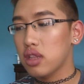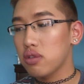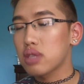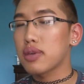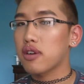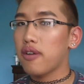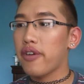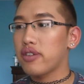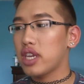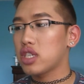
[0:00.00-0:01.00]
loose mineral
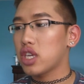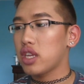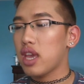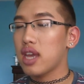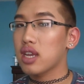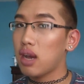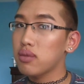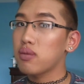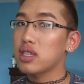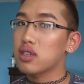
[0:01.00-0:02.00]
foundation, and come
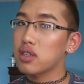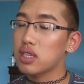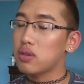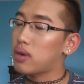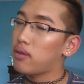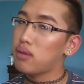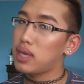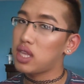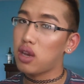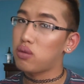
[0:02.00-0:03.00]
the winter, this will probably be
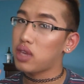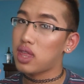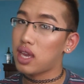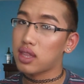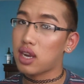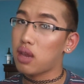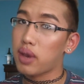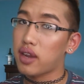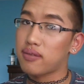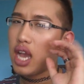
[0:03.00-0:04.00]
the only thing that I
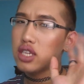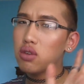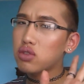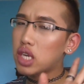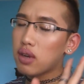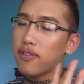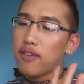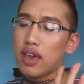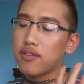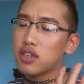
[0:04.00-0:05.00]
wear. I don't know if
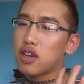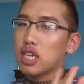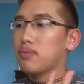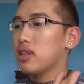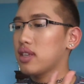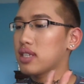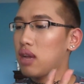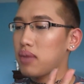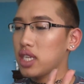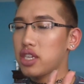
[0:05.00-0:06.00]
I've ever talked about this
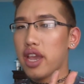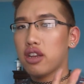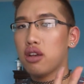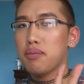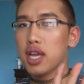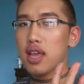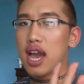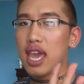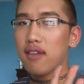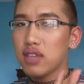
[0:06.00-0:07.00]
on my channel, but
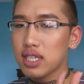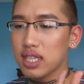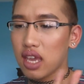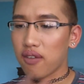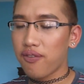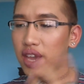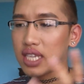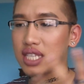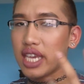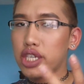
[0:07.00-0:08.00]
I have this like
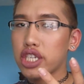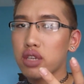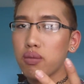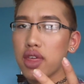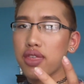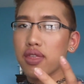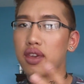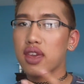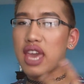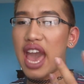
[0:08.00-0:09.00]
fixation with
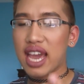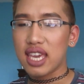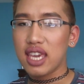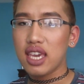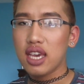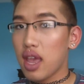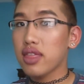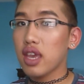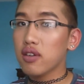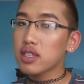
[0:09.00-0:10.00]
Khaki, and
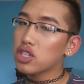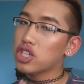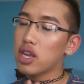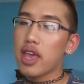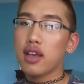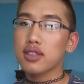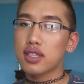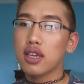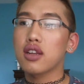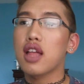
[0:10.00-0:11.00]
there is a Chanel
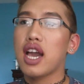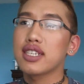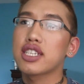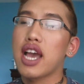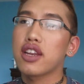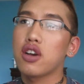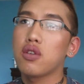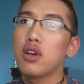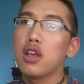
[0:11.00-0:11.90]
single eyeshadow